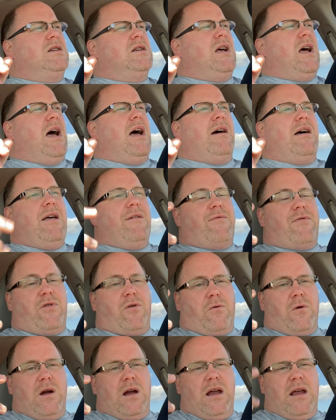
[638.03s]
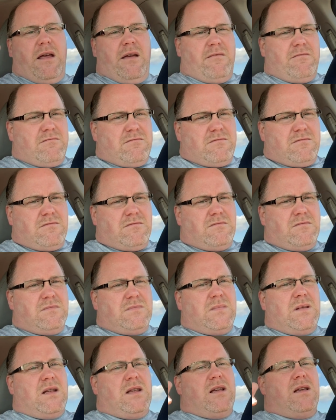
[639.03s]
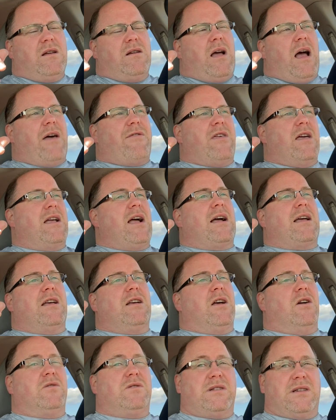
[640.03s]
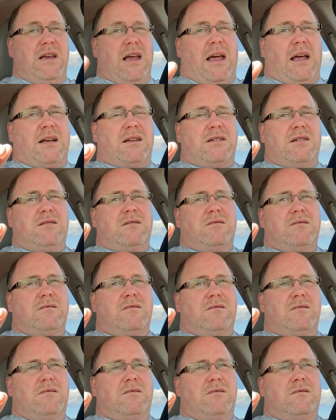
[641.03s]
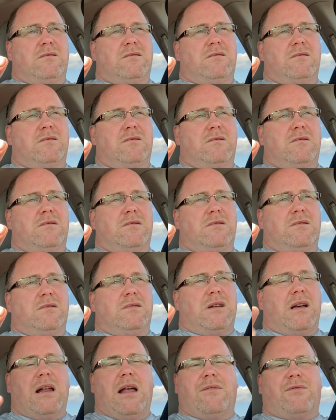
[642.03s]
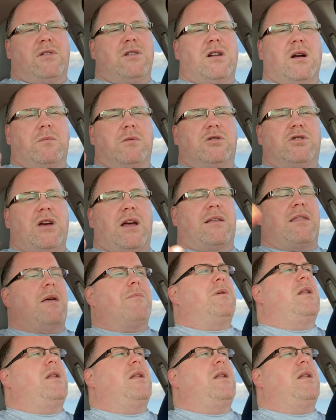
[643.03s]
I have 3. I think I can go 6. I have to double check that.